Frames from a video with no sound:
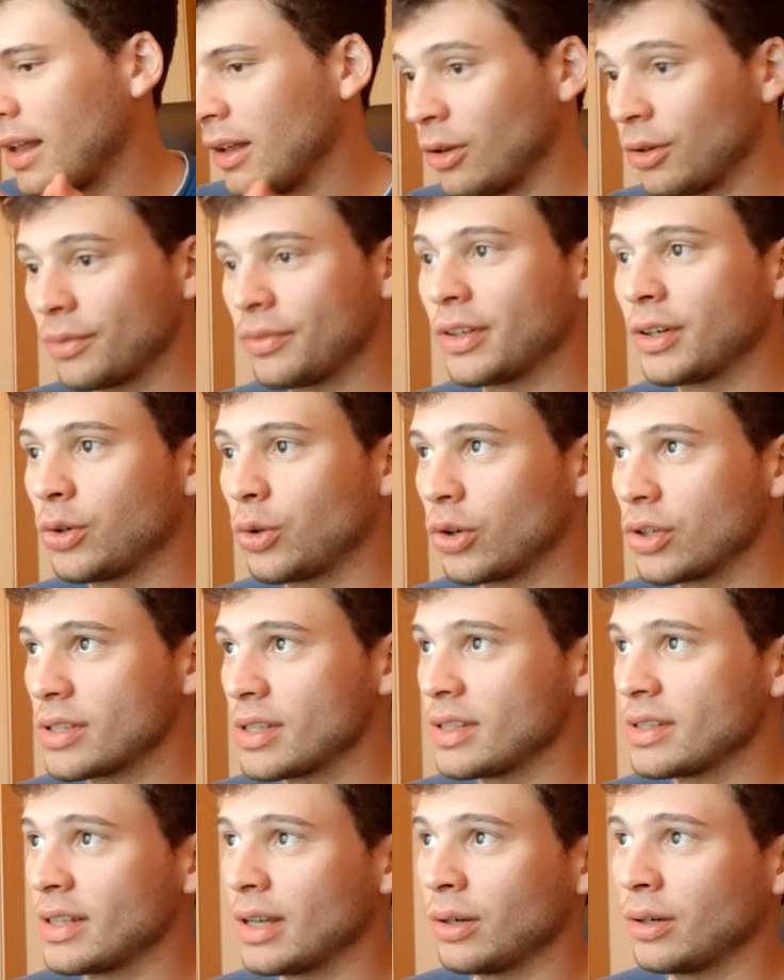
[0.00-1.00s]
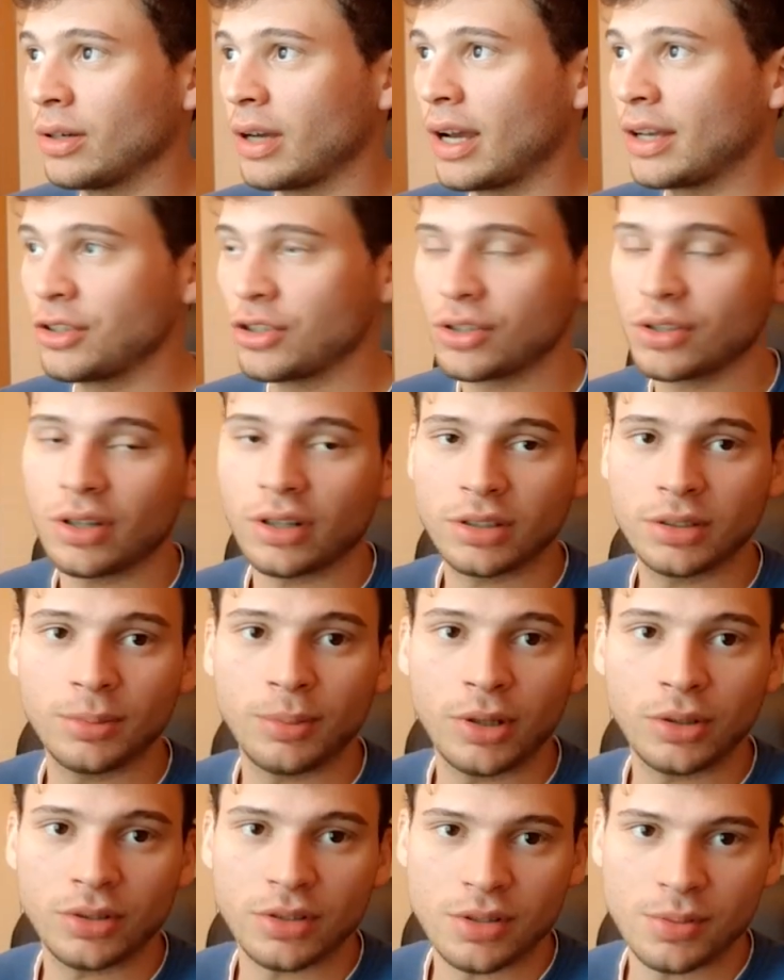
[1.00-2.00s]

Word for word: a lot of the courses that I just talked about,